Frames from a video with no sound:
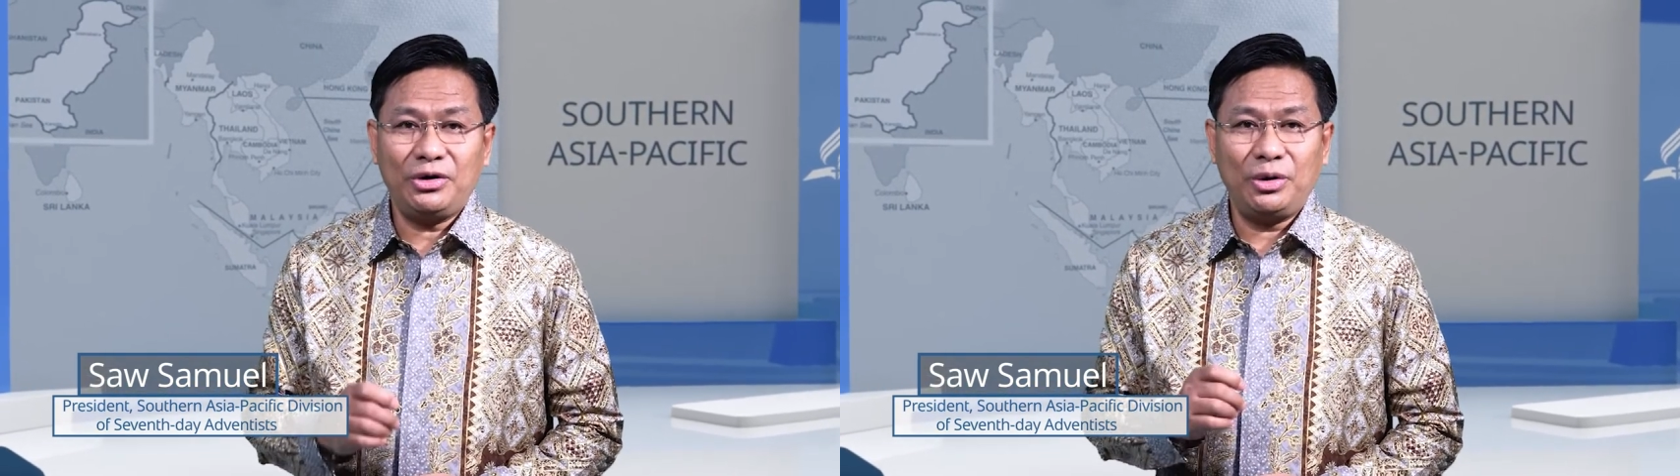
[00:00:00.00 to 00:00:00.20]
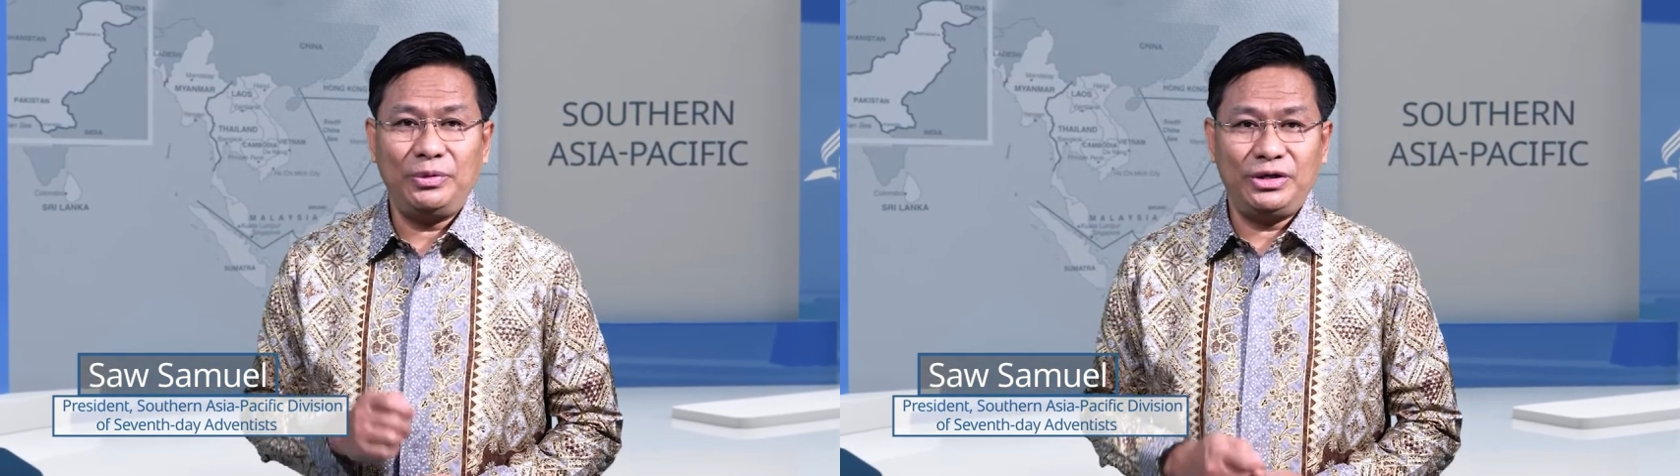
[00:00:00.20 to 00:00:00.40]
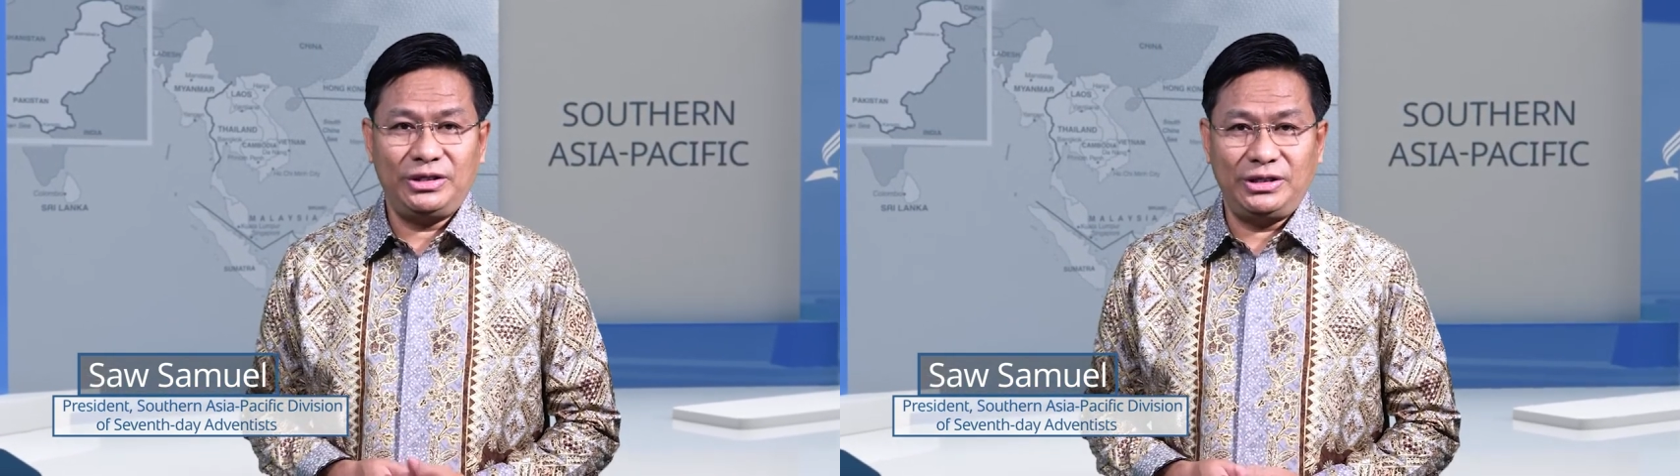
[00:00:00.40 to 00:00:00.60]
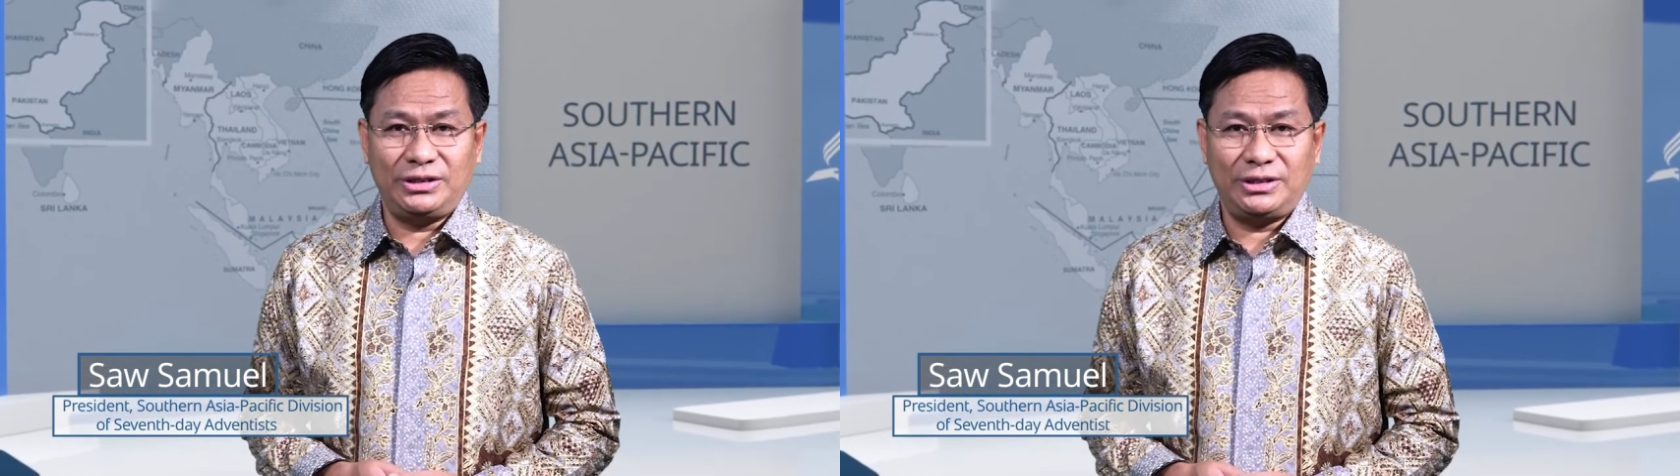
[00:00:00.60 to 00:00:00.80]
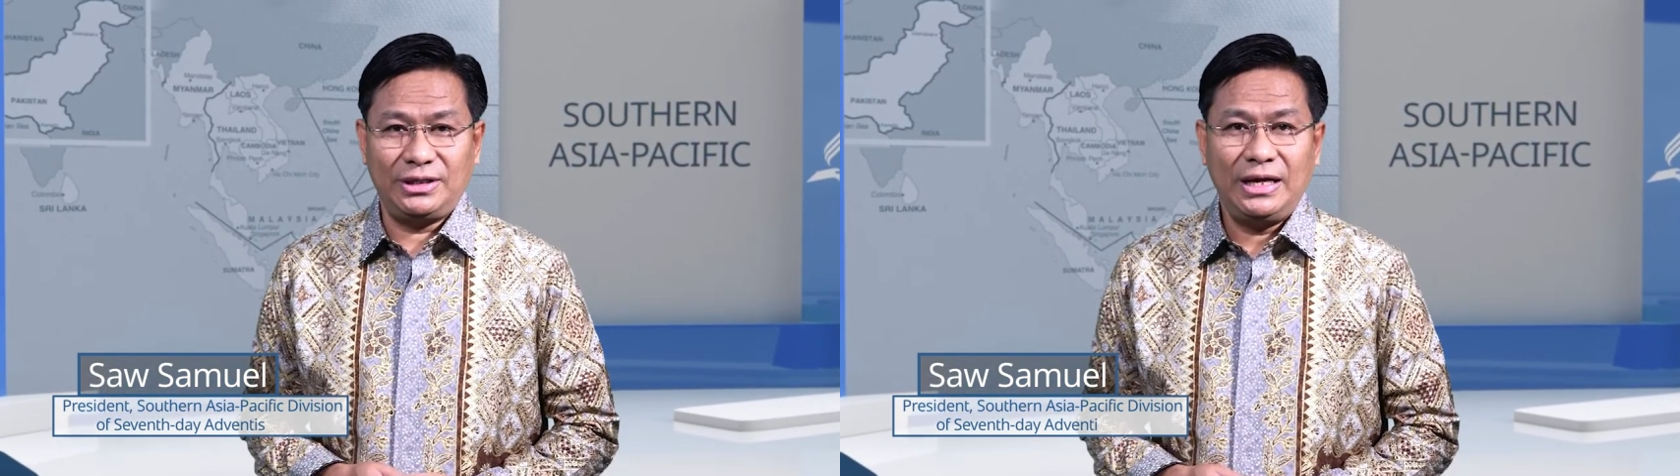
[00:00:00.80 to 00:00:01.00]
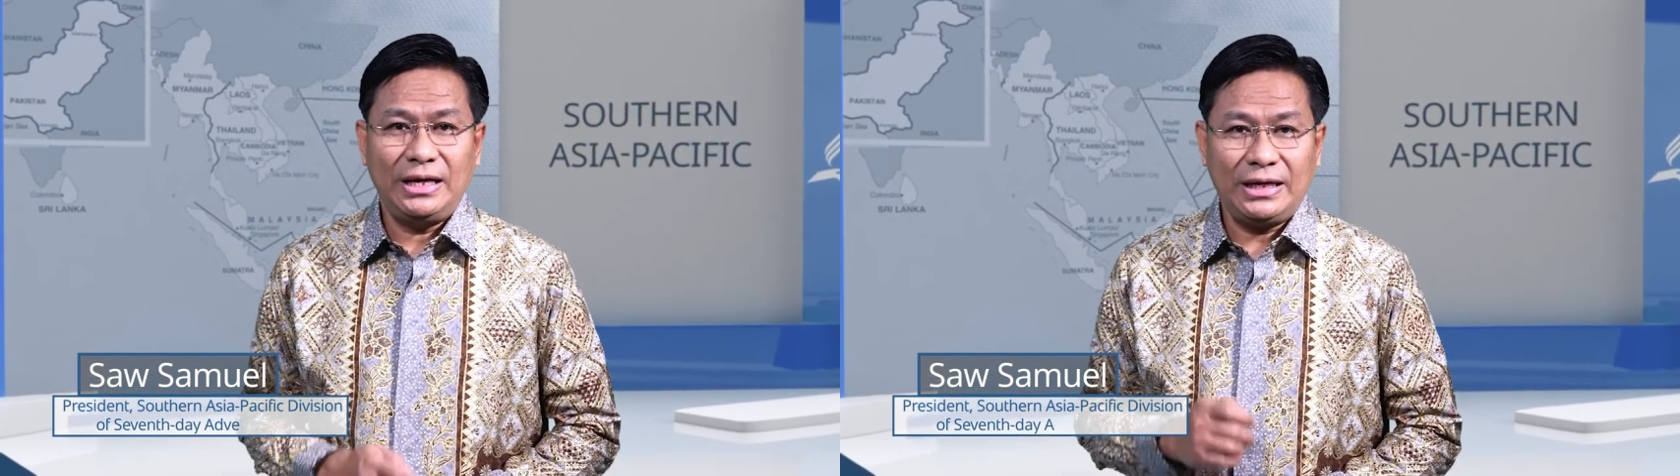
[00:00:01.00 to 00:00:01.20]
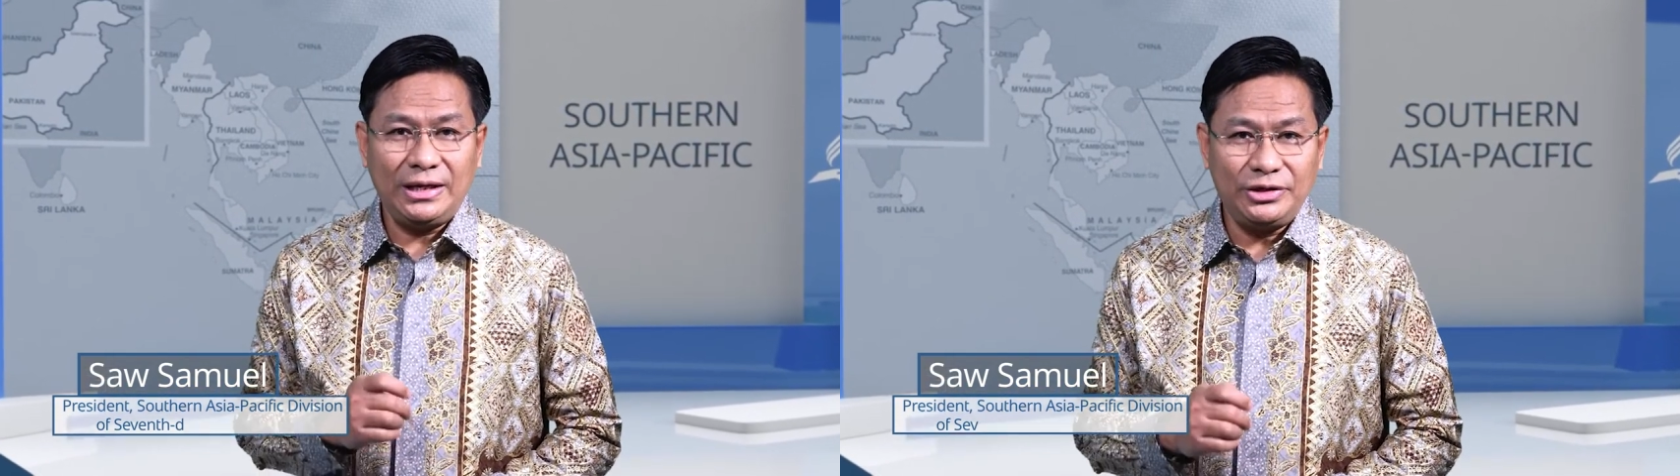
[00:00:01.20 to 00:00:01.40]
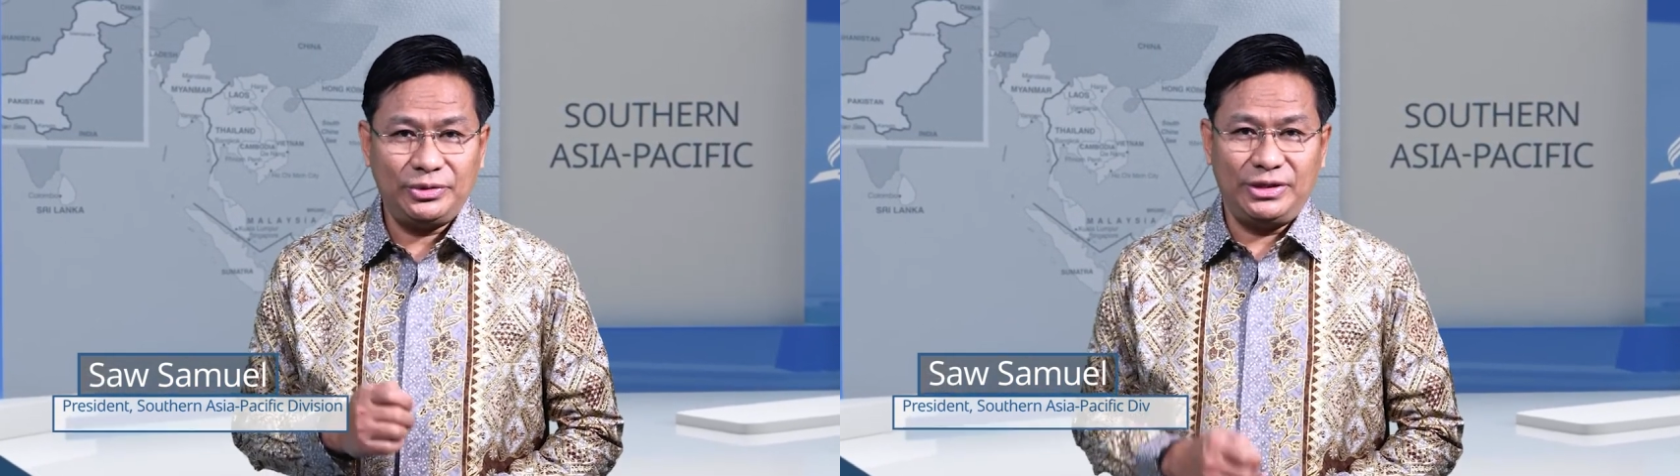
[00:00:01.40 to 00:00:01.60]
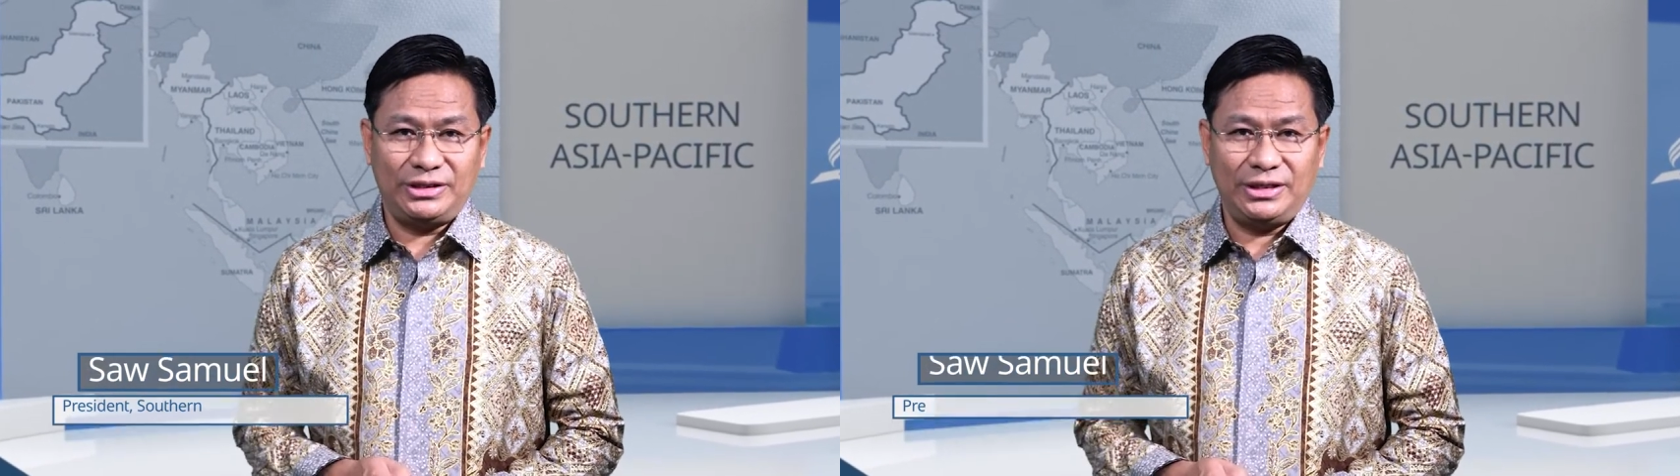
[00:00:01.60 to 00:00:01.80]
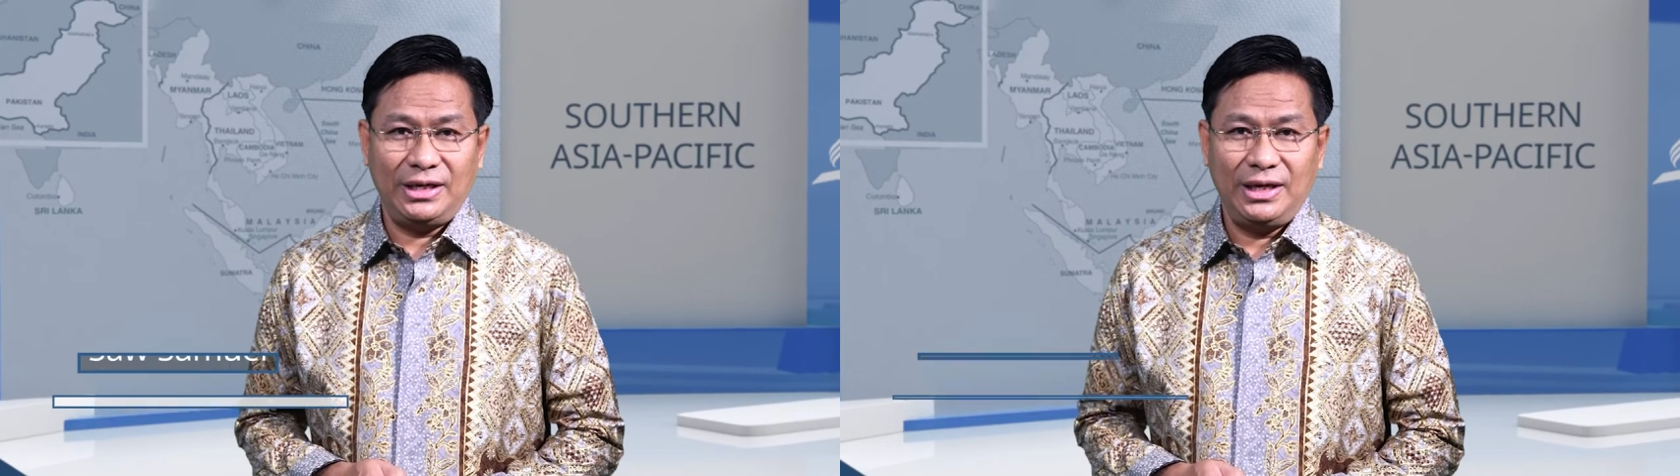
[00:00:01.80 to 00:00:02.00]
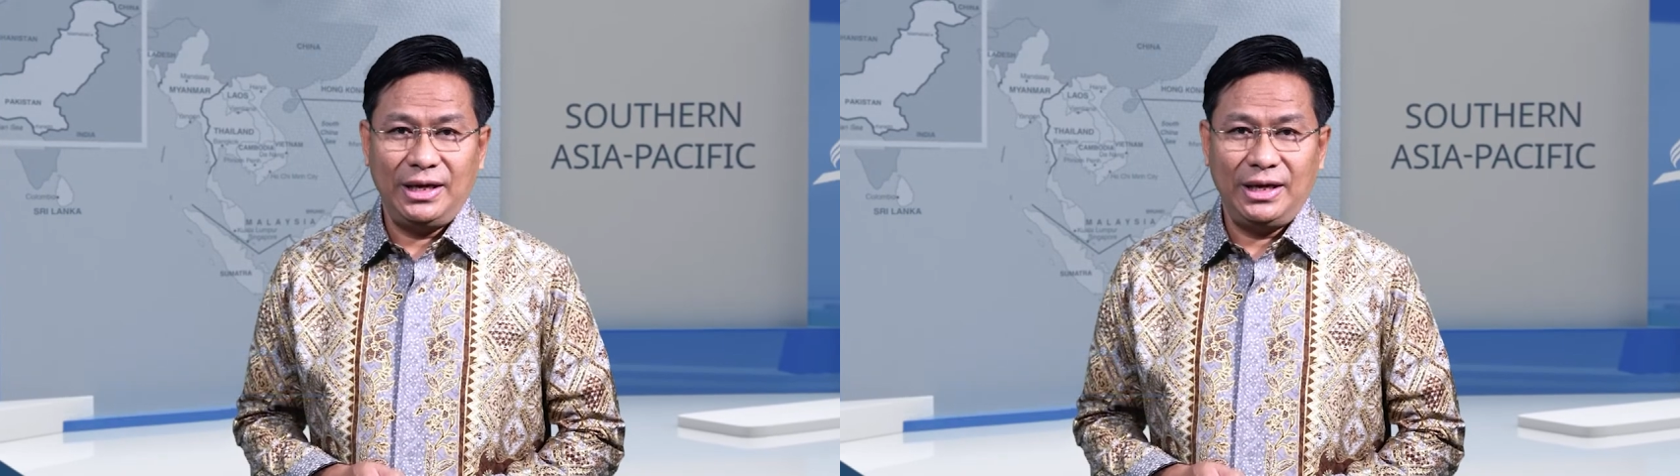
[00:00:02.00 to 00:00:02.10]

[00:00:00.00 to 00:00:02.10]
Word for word: communities, countries,